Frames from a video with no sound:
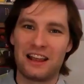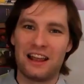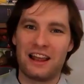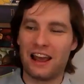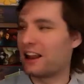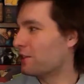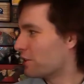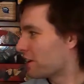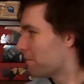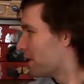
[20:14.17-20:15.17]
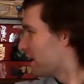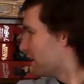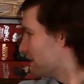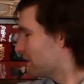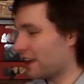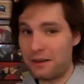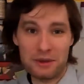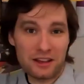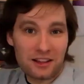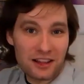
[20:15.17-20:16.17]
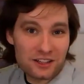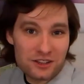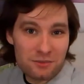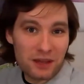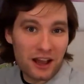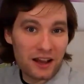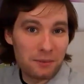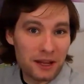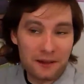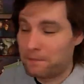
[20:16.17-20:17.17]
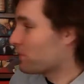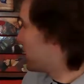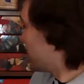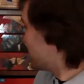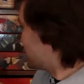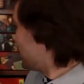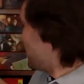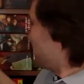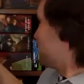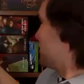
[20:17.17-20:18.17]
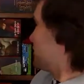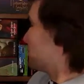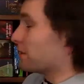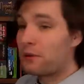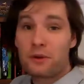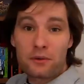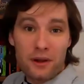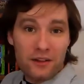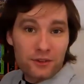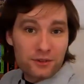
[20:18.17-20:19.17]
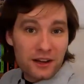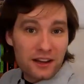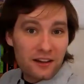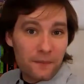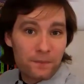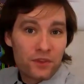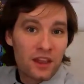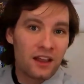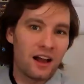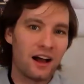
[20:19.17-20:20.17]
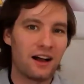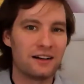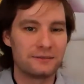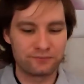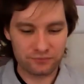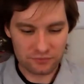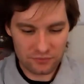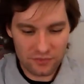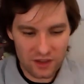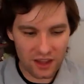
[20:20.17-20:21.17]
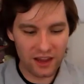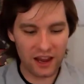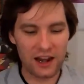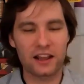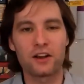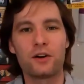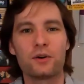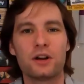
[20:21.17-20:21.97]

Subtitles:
and I look at my gaming collection behind me, and I see Railroad Rivals right here, and I go,